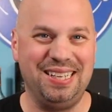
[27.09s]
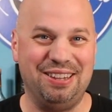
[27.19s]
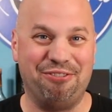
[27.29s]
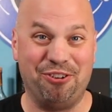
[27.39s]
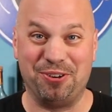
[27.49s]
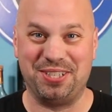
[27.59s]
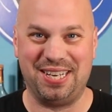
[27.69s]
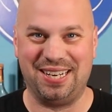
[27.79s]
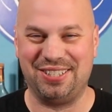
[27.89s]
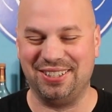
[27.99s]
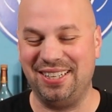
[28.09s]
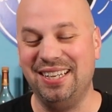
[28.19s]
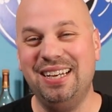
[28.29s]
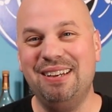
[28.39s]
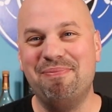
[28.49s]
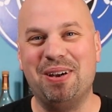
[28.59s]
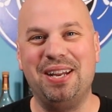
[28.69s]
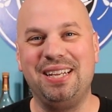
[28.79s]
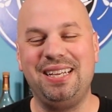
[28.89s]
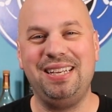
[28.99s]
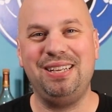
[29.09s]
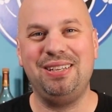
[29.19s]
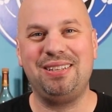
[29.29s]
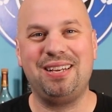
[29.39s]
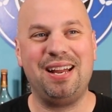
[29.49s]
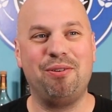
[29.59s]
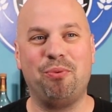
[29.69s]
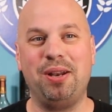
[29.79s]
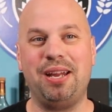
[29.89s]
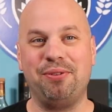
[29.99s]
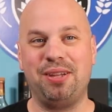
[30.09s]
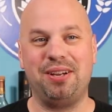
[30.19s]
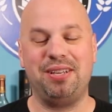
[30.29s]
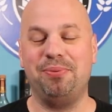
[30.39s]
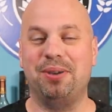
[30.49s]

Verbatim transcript: in the forest, actually. But he kind of went out there. He